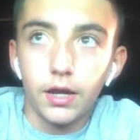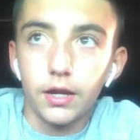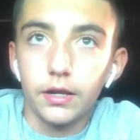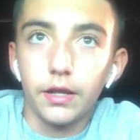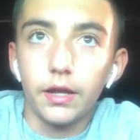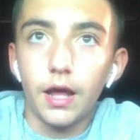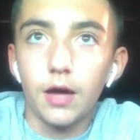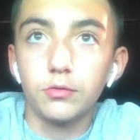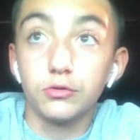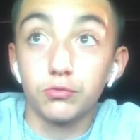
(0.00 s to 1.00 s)
and then
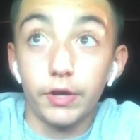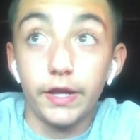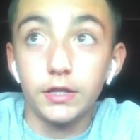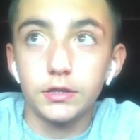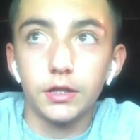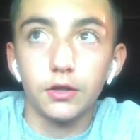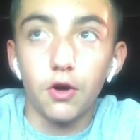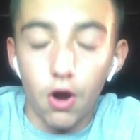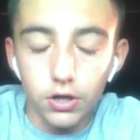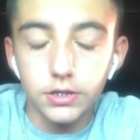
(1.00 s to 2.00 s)
I was raised in
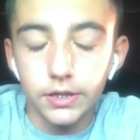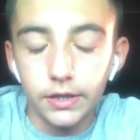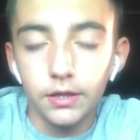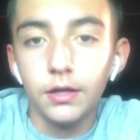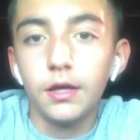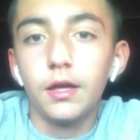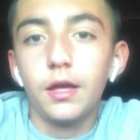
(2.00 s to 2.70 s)
Carn City